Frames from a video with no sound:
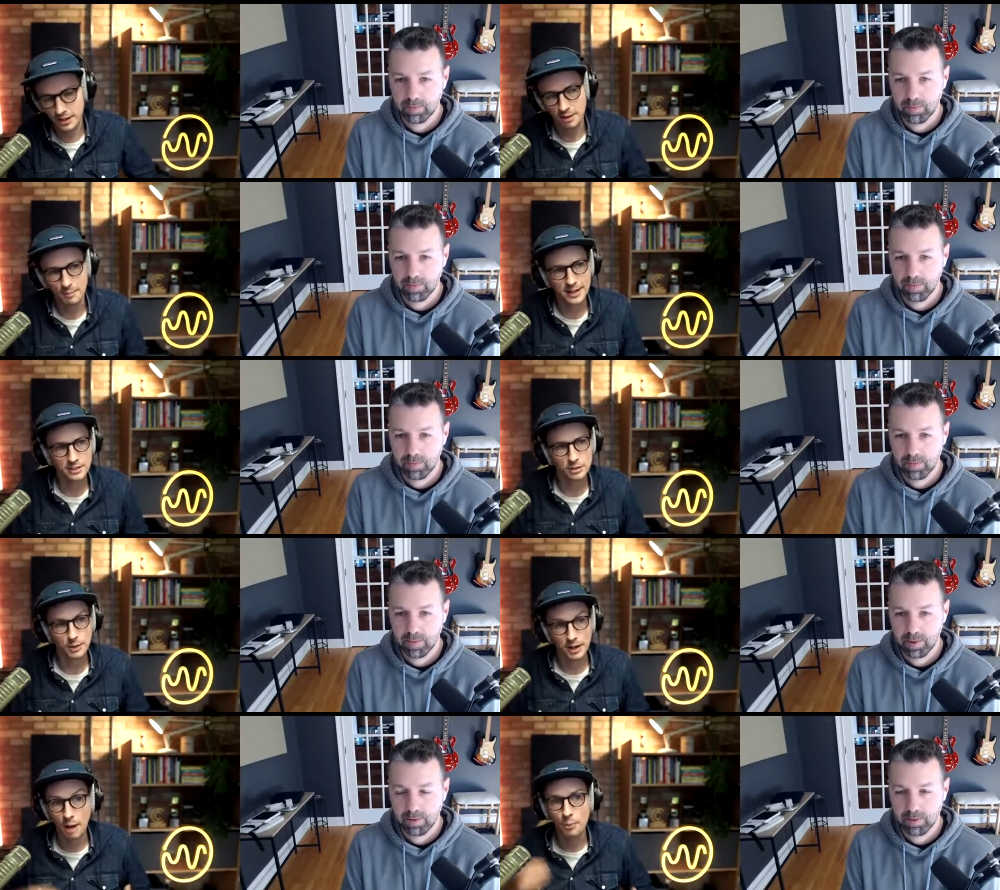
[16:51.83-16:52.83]
Speaker 1: I come back to,
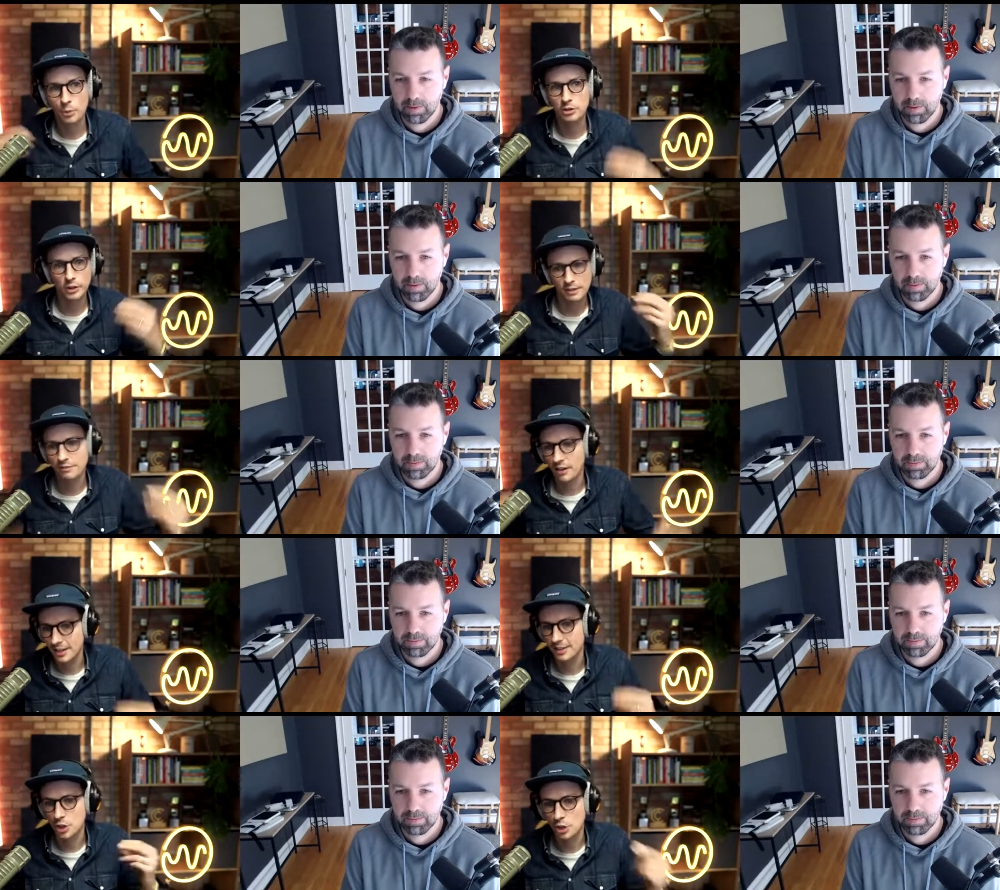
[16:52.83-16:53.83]
but I, I'm always looking for
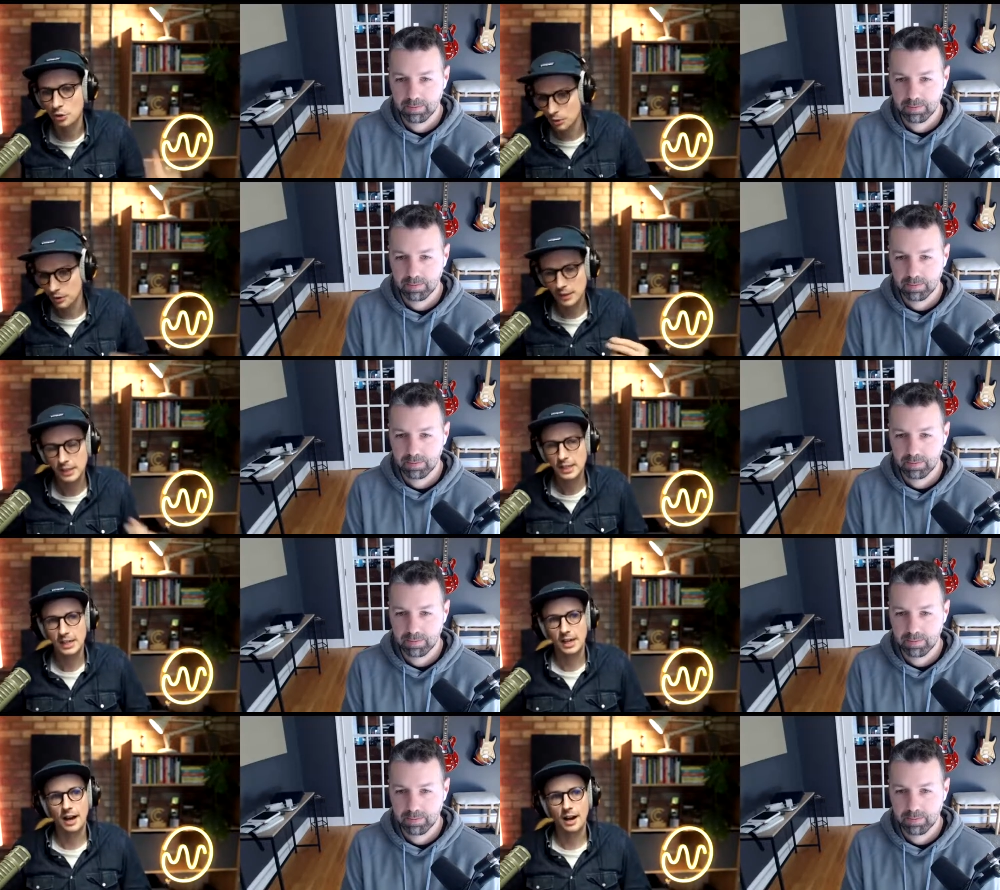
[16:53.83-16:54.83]
like the new.
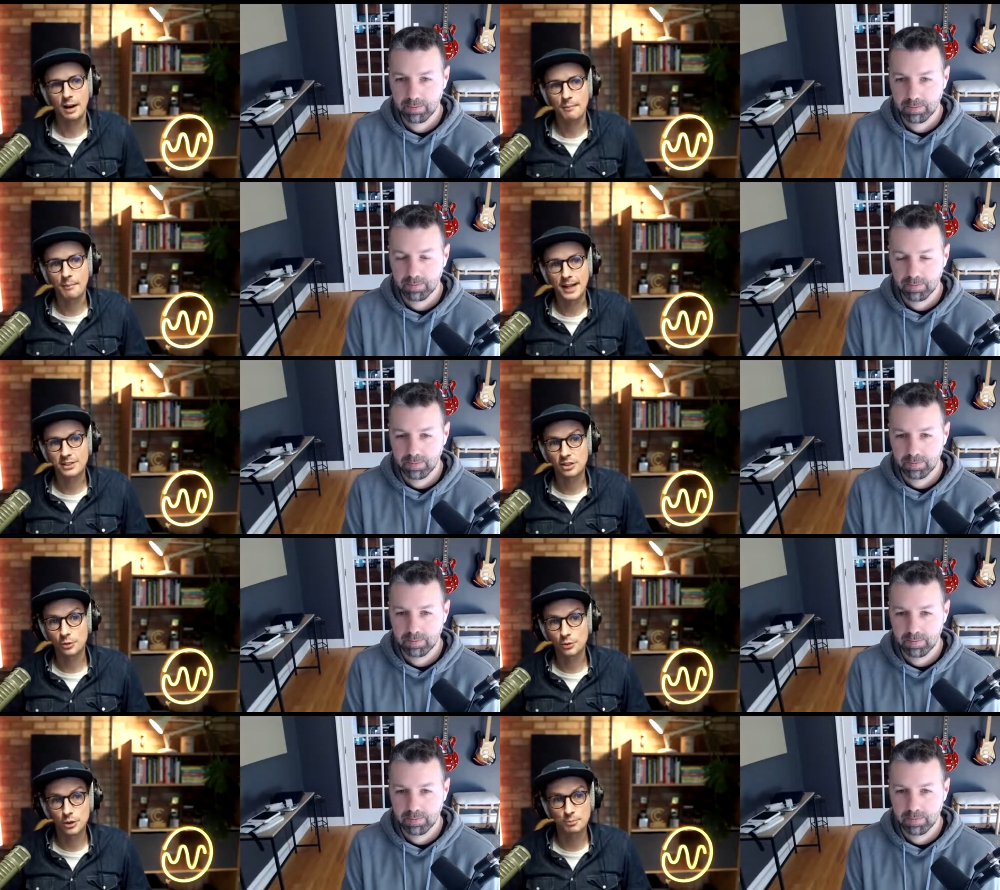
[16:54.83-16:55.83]
Um, and
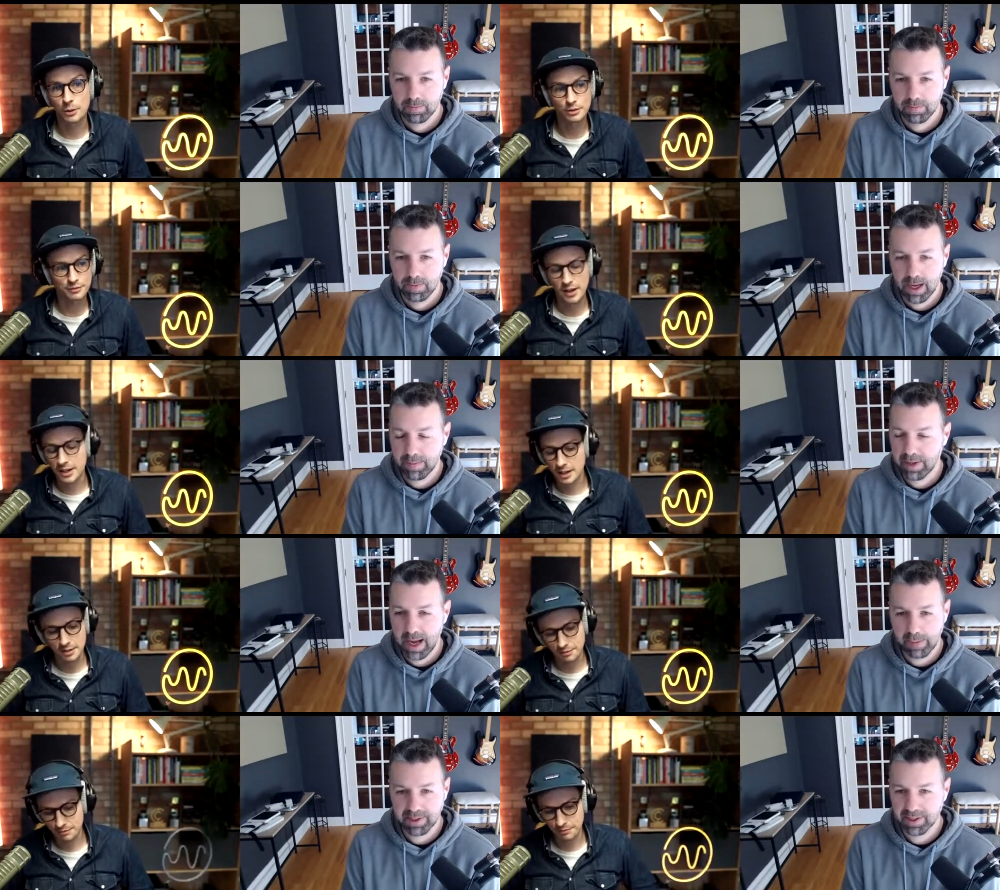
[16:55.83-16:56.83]
so the Spotify. I'm the
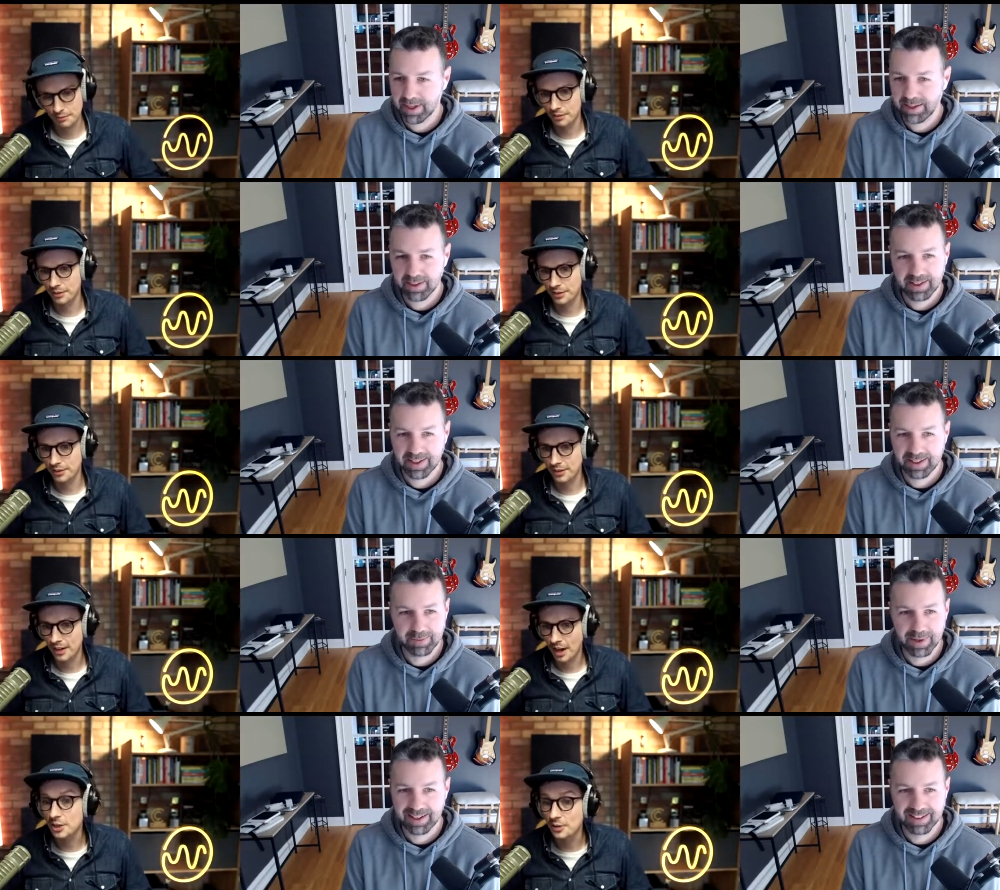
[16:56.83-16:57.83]
opposite.
Speaker 2: I just stick
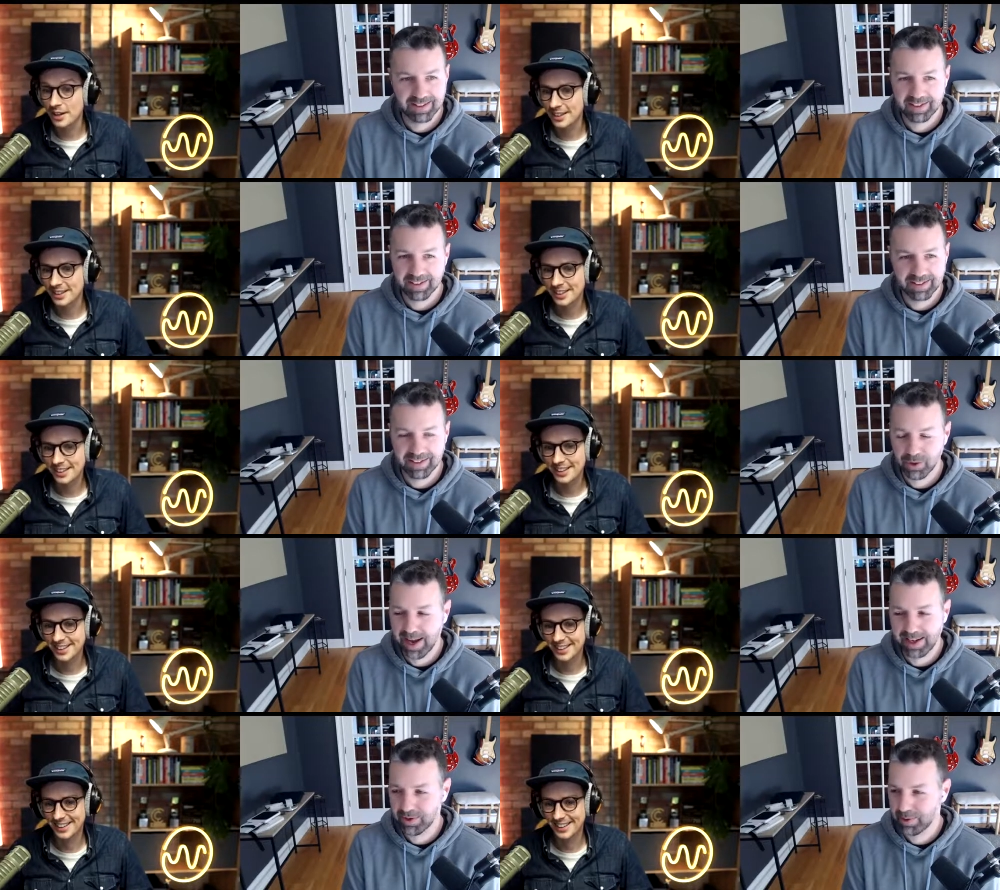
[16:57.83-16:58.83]
to my really?
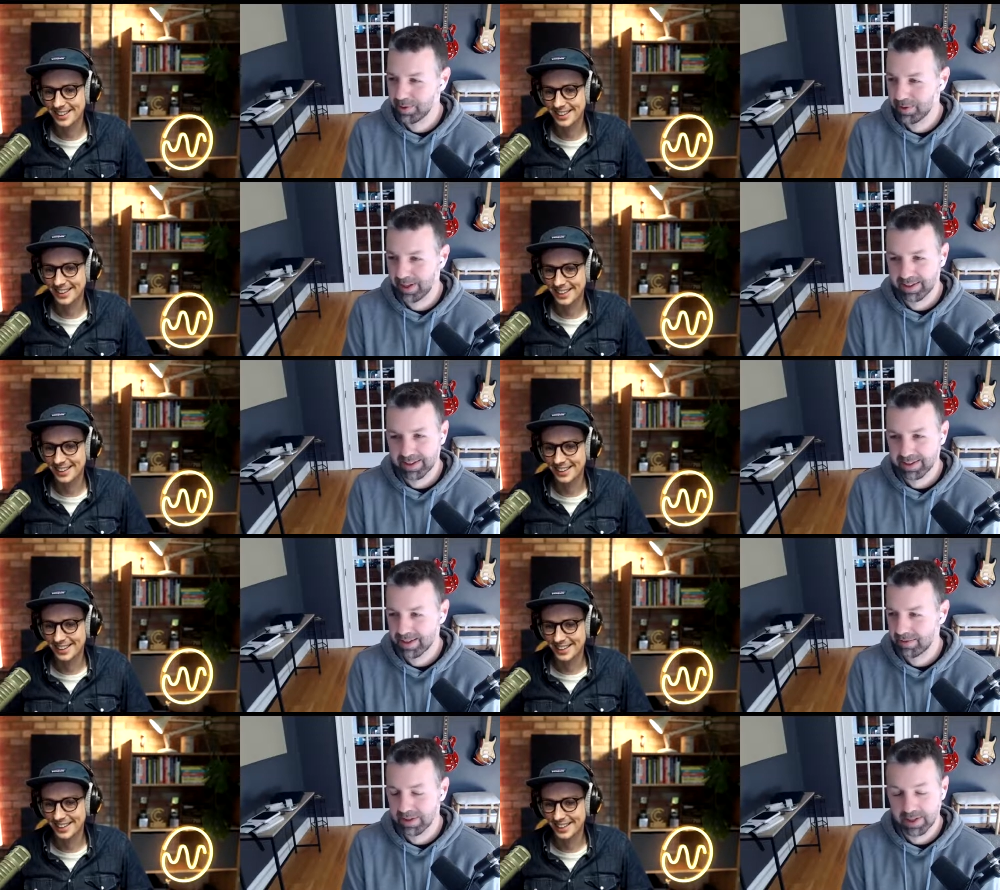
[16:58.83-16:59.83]
tried and true. Like this
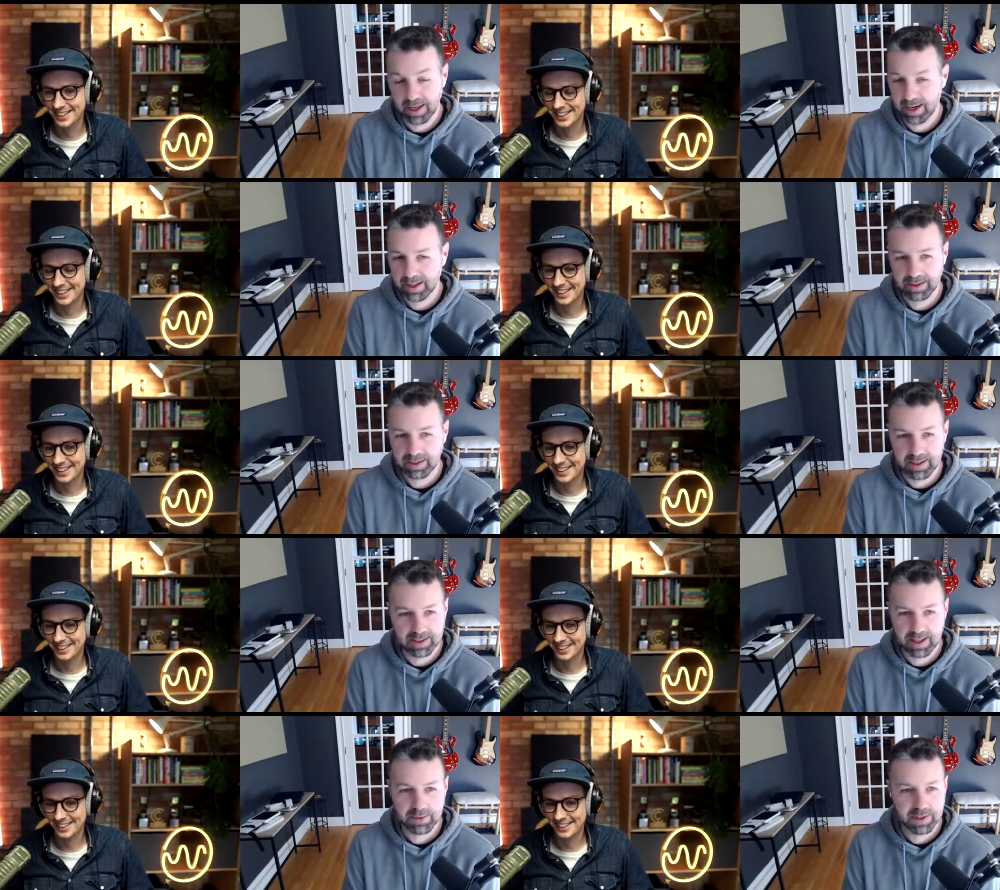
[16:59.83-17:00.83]
stuff is, and I listen to the
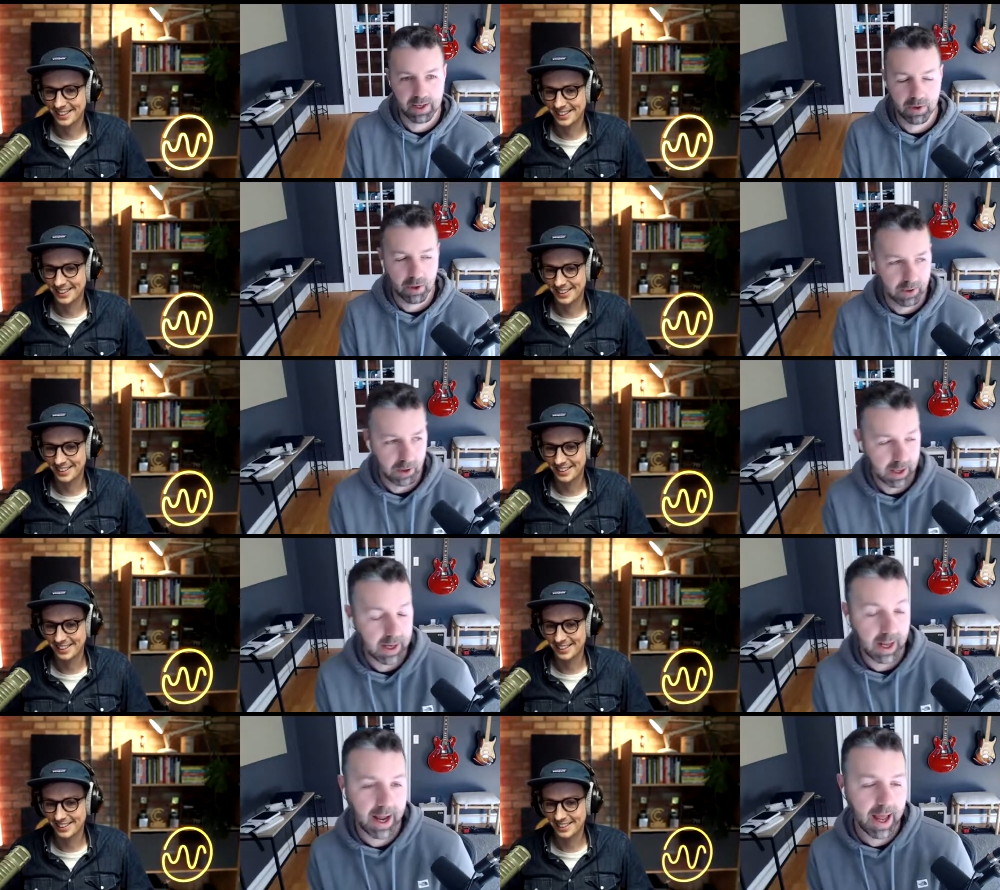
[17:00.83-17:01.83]
same stuff over and
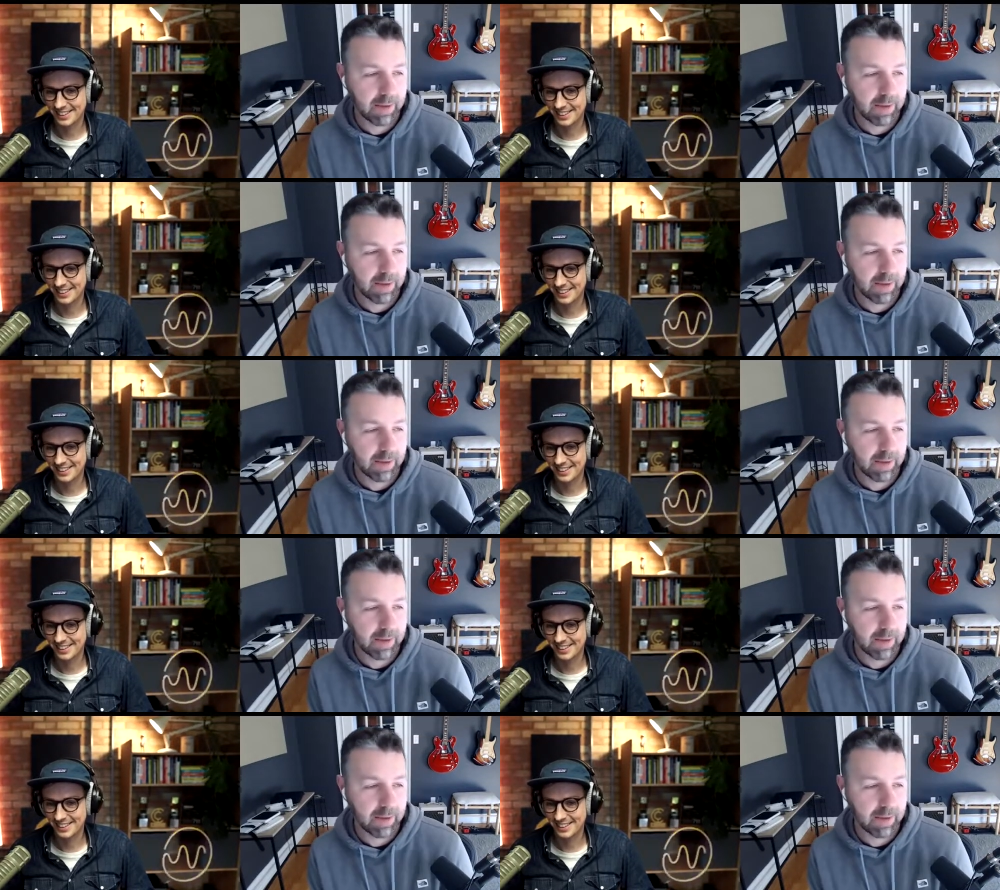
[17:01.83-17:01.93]
and, and I,